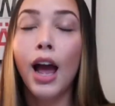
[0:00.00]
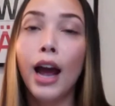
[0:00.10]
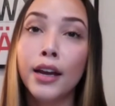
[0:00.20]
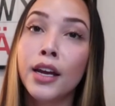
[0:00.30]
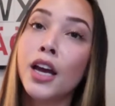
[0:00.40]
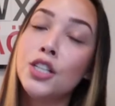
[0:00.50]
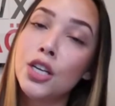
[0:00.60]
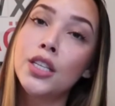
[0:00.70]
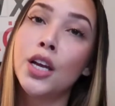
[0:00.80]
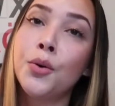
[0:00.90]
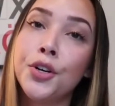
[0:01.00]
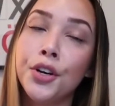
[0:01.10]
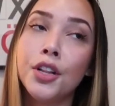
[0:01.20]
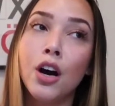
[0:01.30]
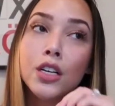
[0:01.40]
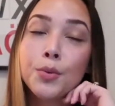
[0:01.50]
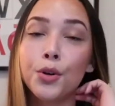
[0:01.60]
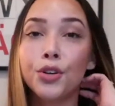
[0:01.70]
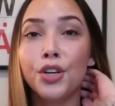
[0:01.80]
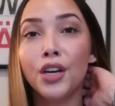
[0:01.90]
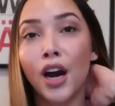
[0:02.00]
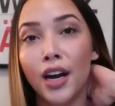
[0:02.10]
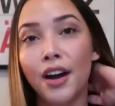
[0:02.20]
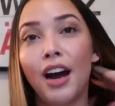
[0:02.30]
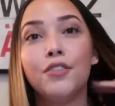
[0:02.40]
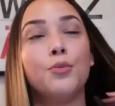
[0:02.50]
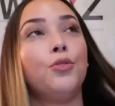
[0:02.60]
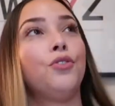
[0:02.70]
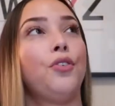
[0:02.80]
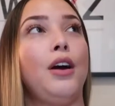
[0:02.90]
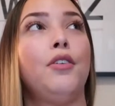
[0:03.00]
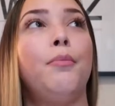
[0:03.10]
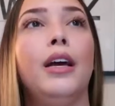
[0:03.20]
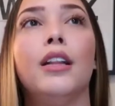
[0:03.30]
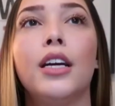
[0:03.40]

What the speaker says: And again, just like when you're in the hospital, you kind of have to move around a bit.